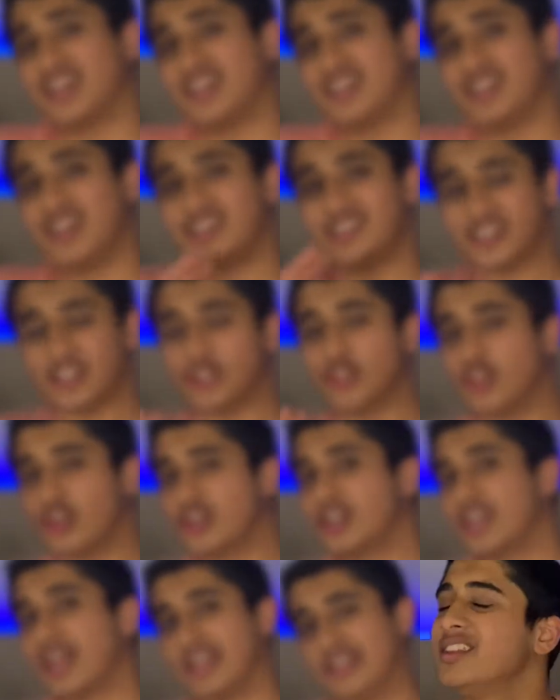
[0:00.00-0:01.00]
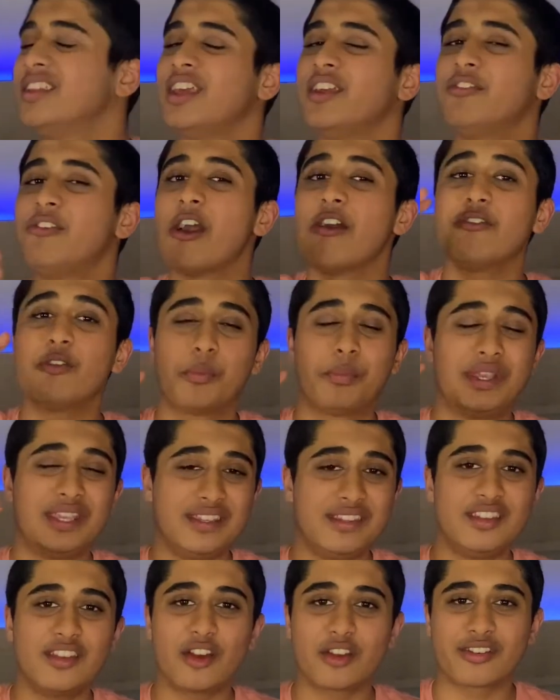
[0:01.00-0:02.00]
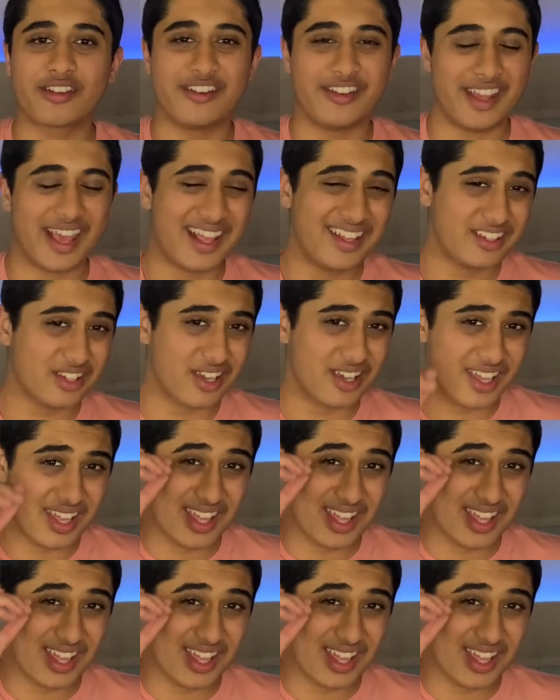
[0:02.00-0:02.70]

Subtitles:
Does it look nice? Say if you have your PC on your desk,